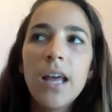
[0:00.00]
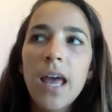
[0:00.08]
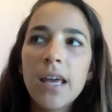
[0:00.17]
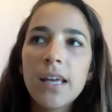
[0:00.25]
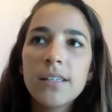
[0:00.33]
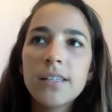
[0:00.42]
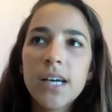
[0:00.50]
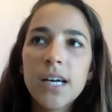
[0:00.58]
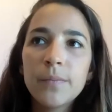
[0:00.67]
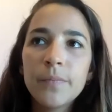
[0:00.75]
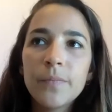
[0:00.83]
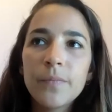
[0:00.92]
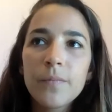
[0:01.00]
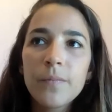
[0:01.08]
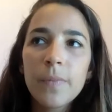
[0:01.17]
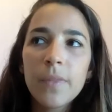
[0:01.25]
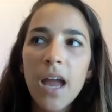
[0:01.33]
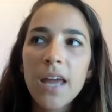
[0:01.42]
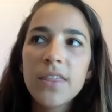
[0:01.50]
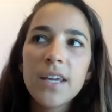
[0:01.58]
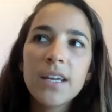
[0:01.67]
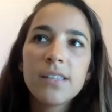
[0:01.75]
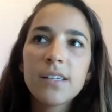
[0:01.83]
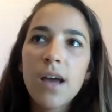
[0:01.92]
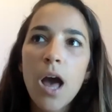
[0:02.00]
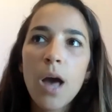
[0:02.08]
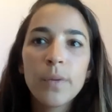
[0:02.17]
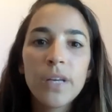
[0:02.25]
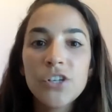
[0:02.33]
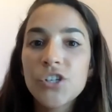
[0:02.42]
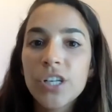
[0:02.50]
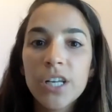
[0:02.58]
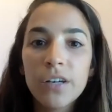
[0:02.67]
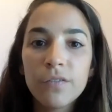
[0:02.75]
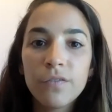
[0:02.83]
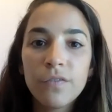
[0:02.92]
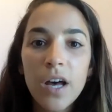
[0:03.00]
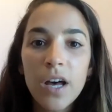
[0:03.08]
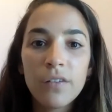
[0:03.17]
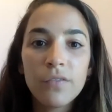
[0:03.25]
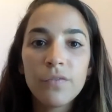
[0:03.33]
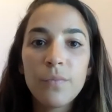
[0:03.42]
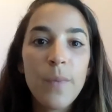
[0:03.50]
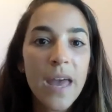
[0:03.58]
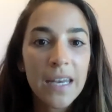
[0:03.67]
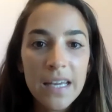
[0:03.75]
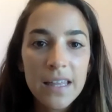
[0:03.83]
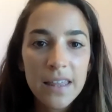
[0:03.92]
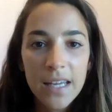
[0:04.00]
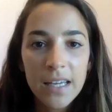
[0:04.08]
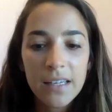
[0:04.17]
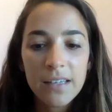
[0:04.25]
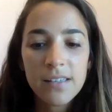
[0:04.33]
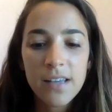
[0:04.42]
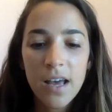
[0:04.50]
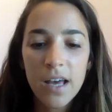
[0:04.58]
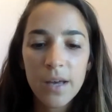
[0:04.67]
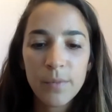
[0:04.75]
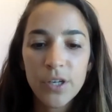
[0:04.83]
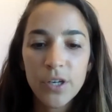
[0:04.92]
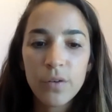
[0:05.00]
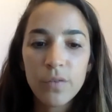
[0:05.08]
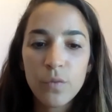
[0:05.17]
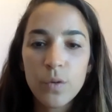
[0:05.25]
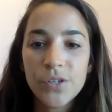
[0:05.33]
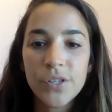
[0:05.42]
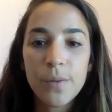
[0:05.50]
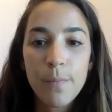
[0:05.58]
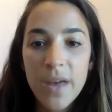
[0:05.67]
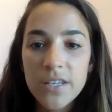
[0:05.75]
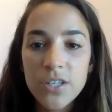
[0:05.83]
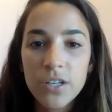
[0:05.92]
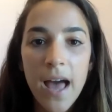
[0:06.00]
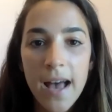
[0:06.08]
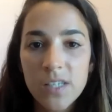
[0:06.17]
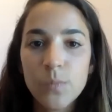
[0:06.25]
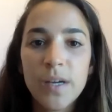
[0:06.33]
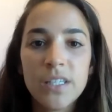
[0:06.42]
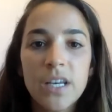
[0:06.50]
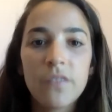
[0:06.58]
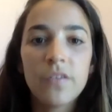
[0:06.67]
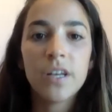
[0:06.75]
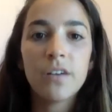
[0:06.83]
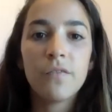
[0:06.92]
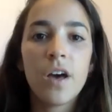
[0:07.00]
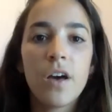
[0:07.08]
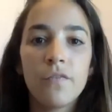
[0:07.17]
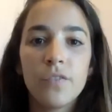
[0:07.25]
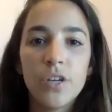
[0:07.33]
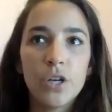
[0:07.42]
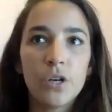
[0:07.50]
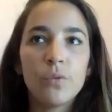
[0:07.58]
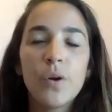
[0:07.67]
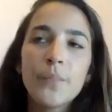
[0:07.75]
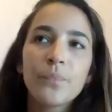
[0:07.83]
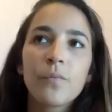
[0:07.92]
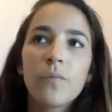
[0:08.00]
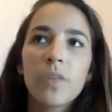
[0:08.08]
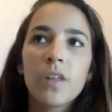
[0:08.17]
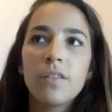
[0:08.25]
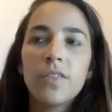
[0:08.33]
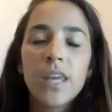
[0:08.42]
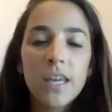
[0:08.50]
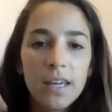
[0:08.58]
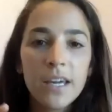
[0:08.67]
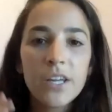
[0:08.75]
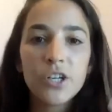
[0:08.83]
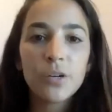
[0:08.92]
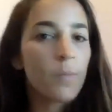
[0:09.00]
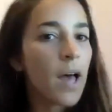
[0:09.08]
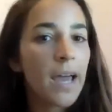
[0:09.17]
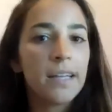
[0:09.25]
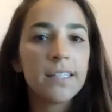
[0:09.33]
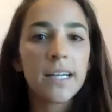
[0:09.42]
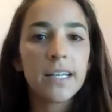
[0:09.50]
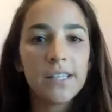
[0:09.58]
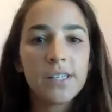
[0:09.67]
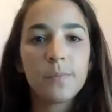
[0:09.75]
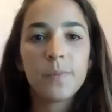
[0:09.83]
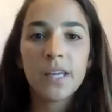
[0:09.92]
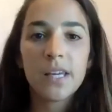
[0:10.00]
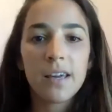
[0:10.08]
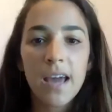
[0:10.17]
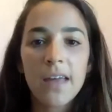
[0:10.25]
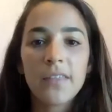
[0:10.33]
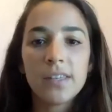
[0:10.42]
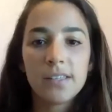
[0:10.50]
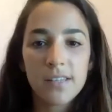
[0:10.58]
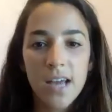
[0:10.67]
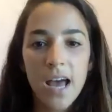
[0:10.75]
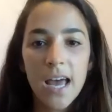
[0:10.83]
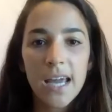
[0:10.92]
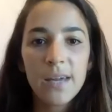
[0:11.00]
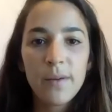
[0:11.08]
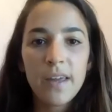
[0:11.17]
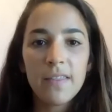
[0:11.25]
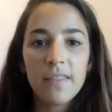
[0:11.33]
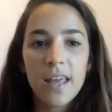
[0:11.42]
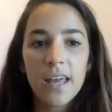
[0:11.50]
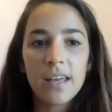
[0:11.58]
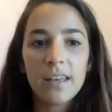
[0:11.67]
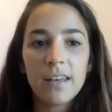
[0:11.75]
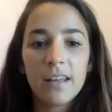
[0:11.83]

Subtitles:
And I think it's a combination of many things. Of course, the mental aspect of it, of thinking in your mind, I need to peak at this time, and then